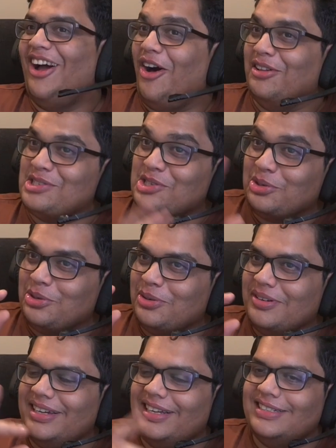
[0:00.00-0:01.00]

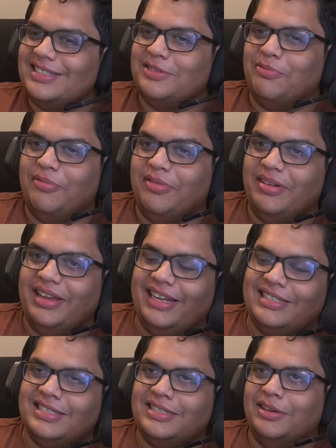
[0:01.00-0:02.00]
Also,
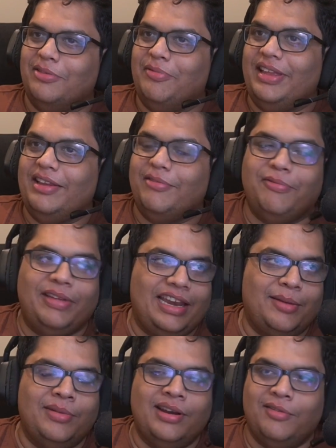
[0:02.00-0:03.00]
it's, uh,
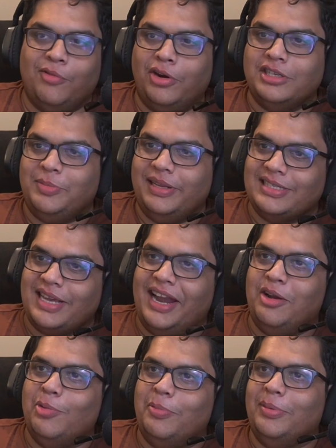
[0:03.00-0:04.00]
variable rewards means
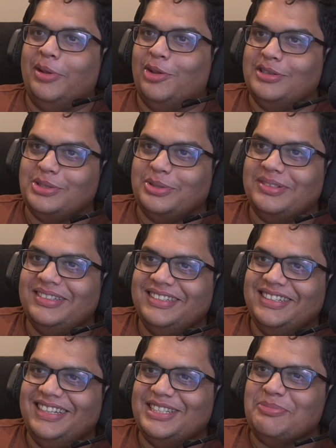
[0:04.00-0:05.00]
higher dopamine, also.
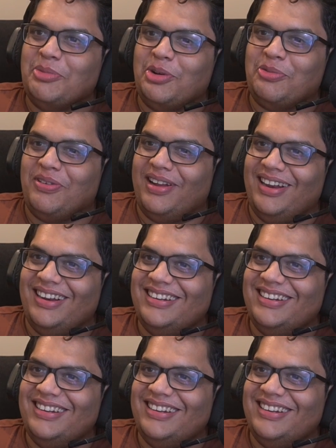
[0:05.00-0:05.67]
It's more fun. Yeah.